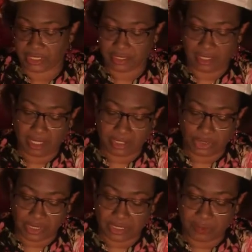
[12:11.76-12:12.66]
you just
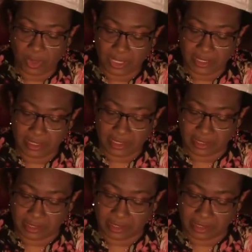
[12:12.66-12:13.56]
cut your smaller
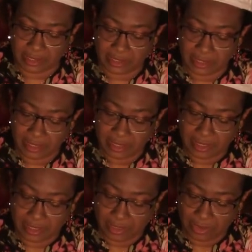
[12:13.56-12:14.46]
circles
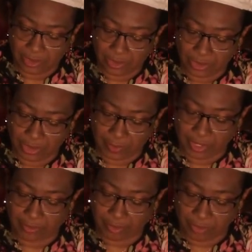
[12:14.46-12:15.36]

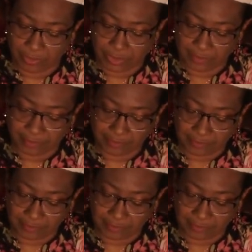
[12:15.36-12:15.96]
all the way around.